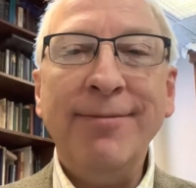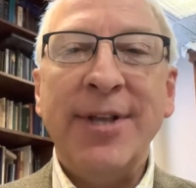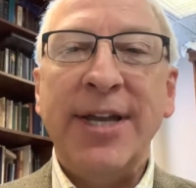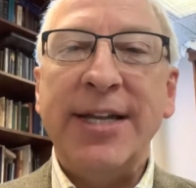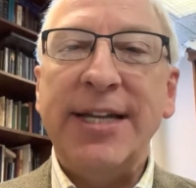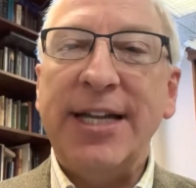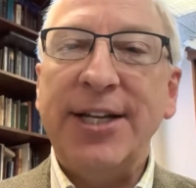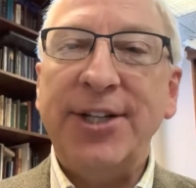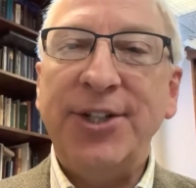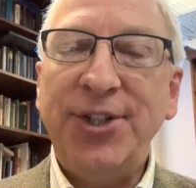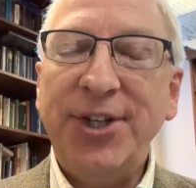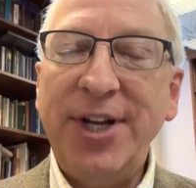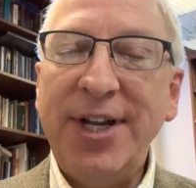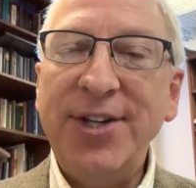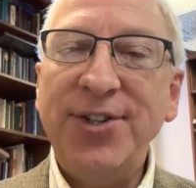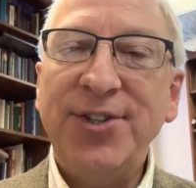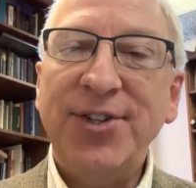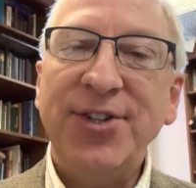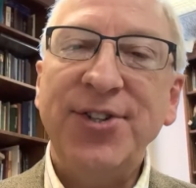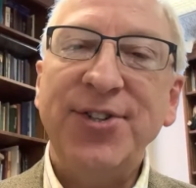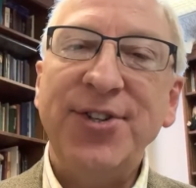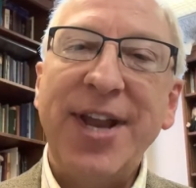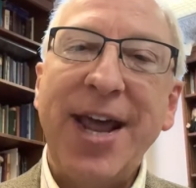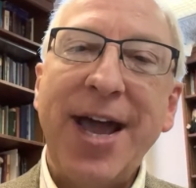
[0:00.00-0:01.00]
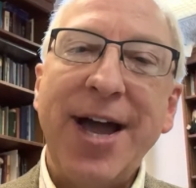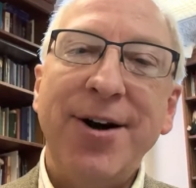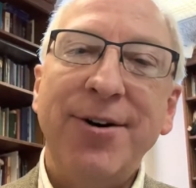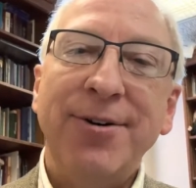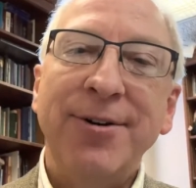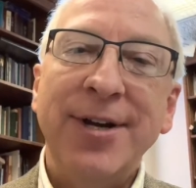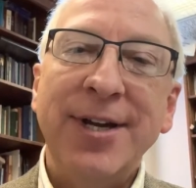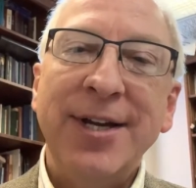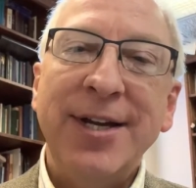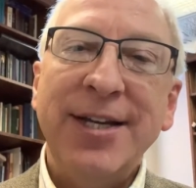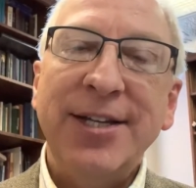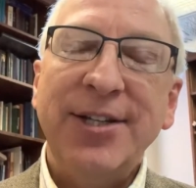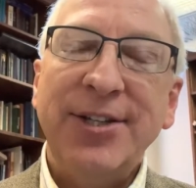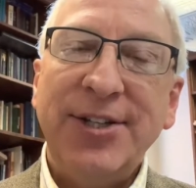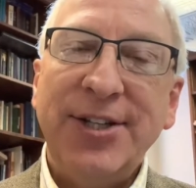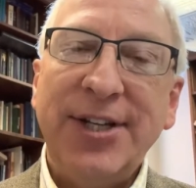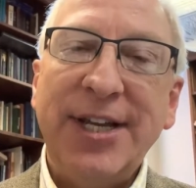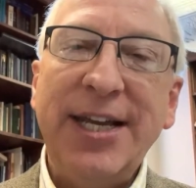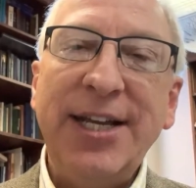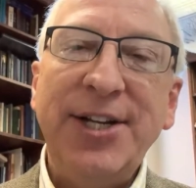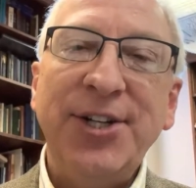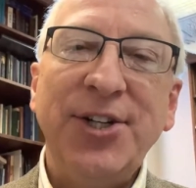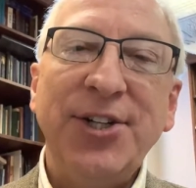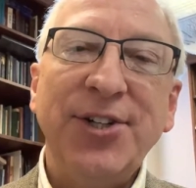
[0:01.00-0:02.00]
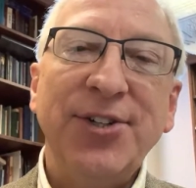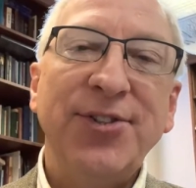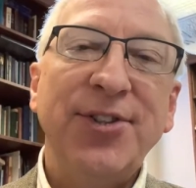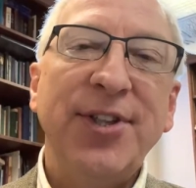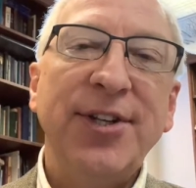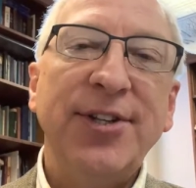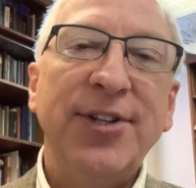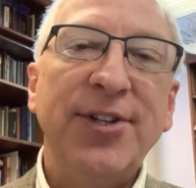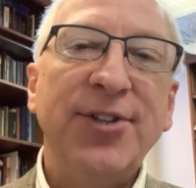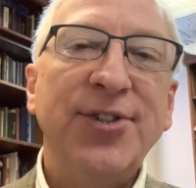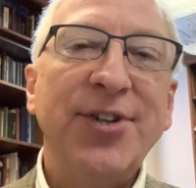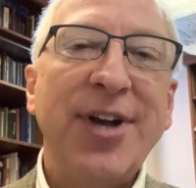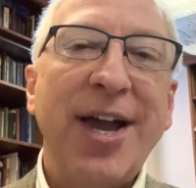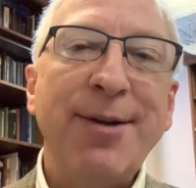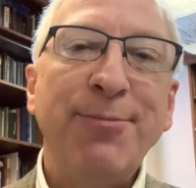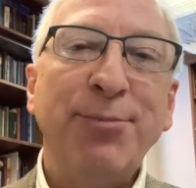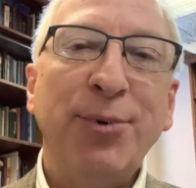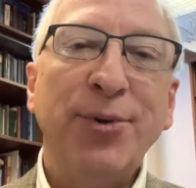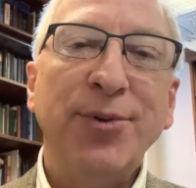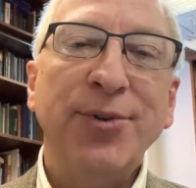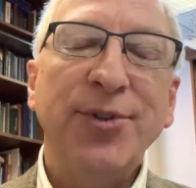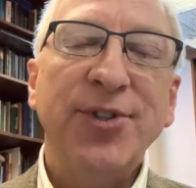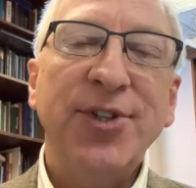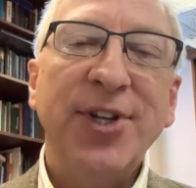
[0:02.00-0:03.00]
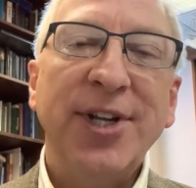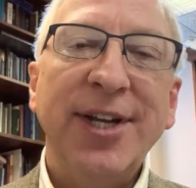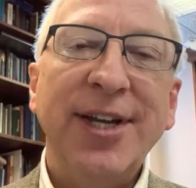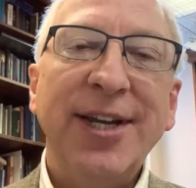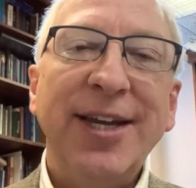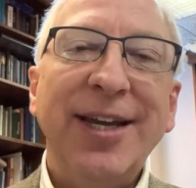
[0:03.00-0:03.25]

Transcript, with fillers: And as Jesus now teaches the disciples,